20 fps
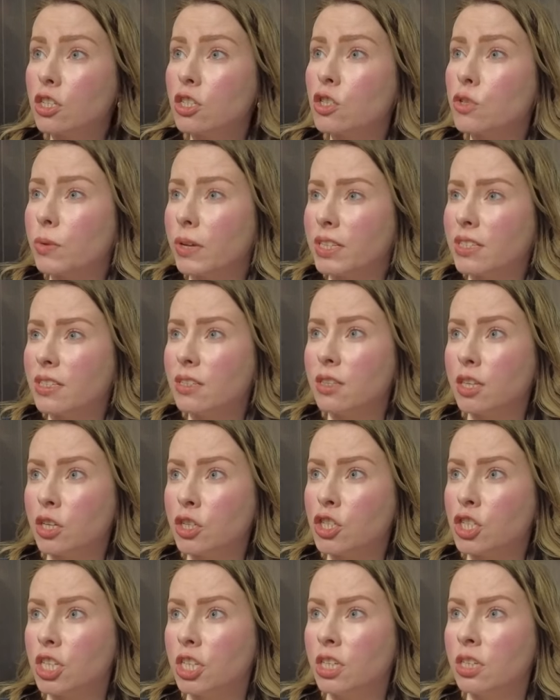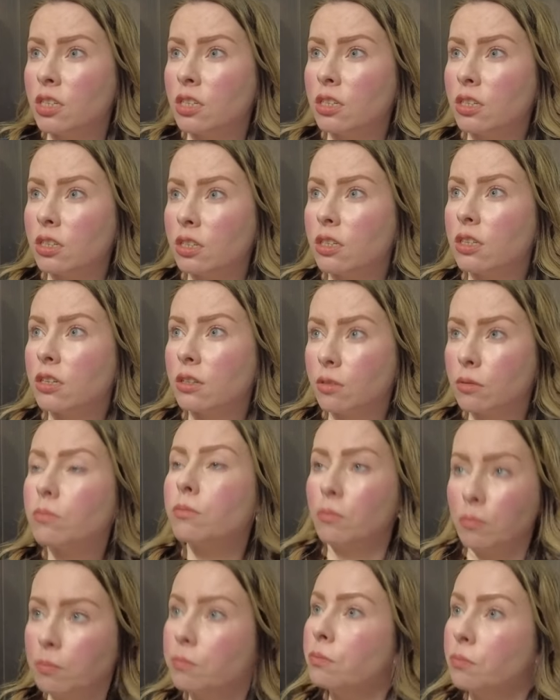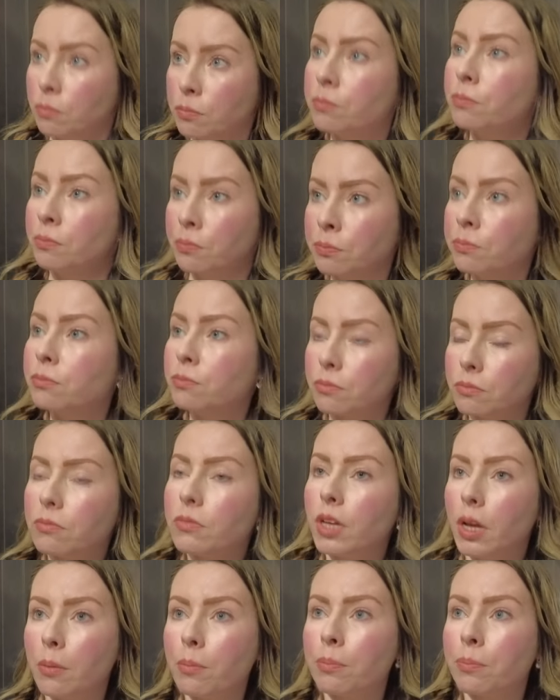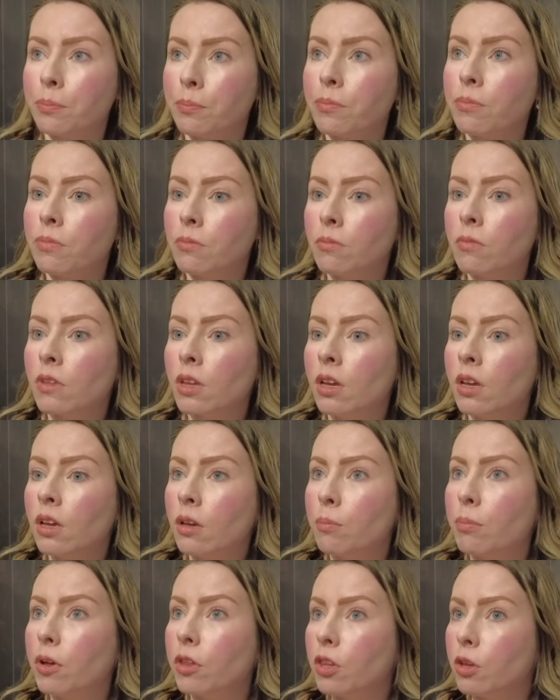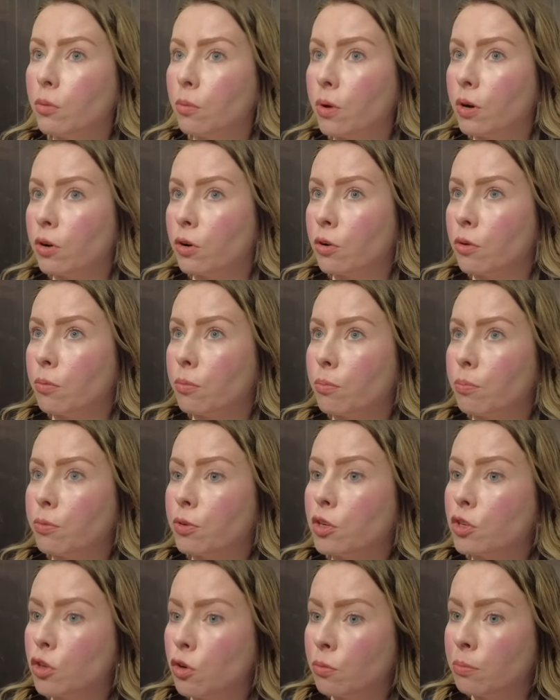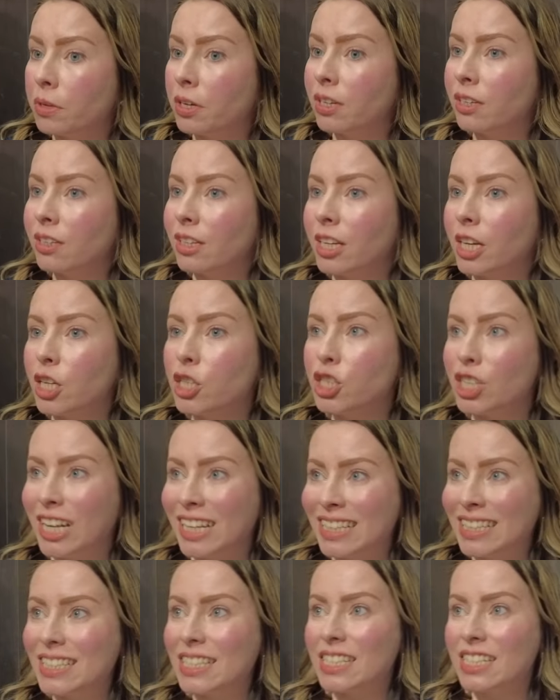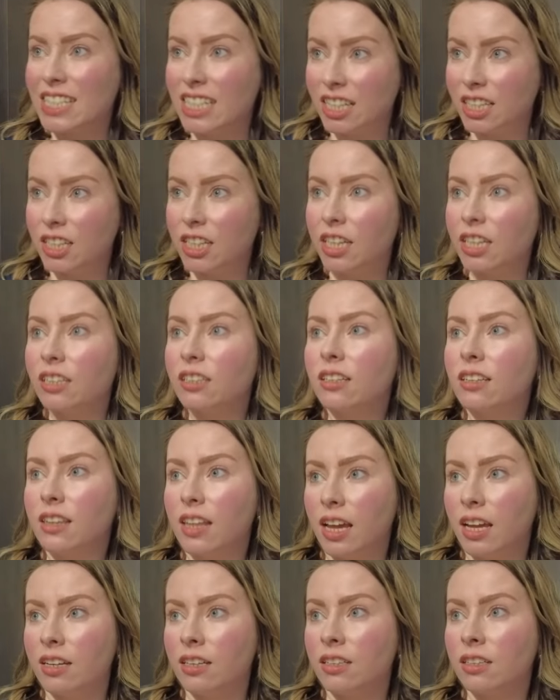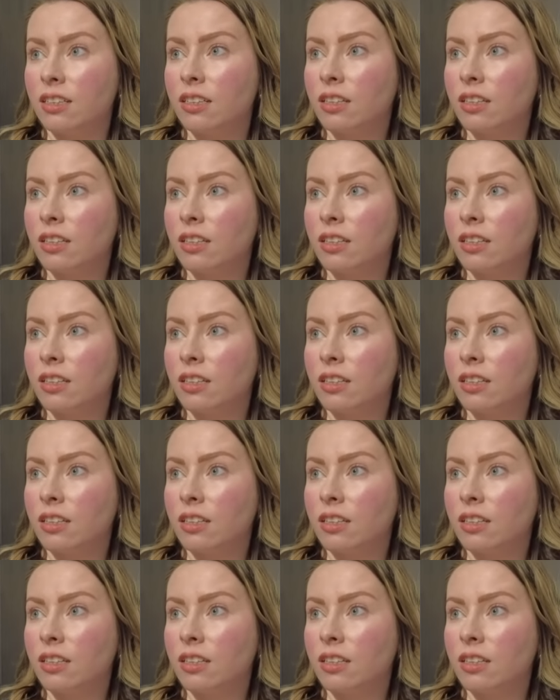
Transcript: in 2013. Mm-hmm. Yeah. But they were predominantly a gin distillery then,